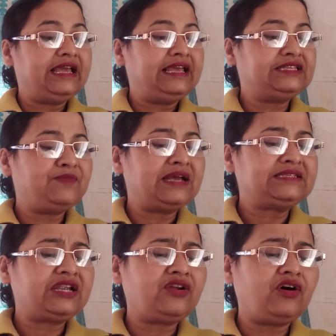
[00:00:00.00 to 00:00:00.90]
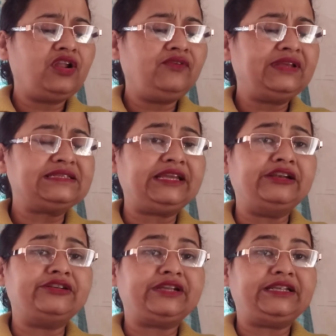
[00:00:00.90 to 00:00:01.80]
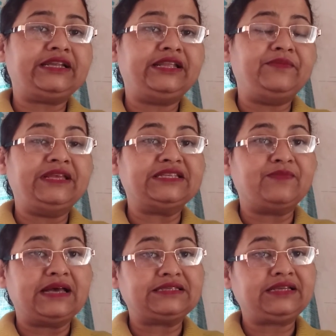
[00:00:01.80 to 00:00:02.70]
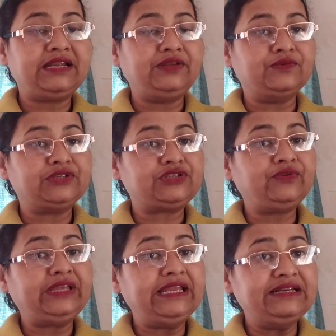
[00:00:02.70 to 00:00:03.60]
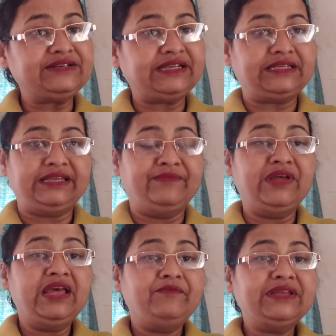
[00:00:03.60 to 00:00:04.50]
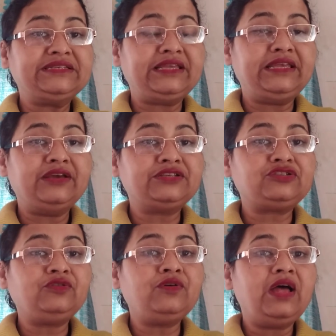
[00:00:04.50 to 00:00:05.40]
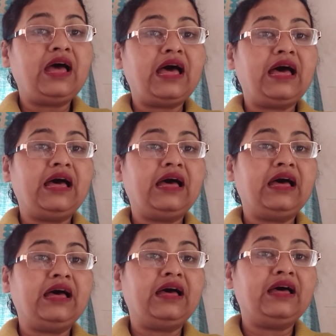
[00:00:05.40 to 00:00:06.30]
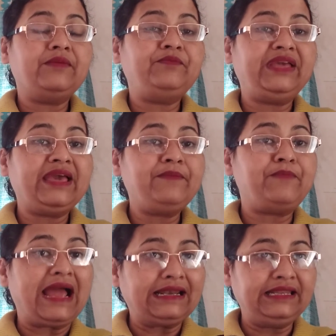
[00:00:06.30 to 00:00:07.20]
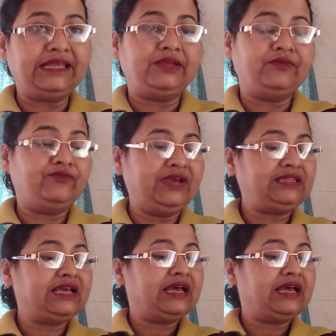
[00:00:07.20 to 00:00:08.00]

his master always ill-treated him his master used to ill-treat him means he used to uh, behave badly with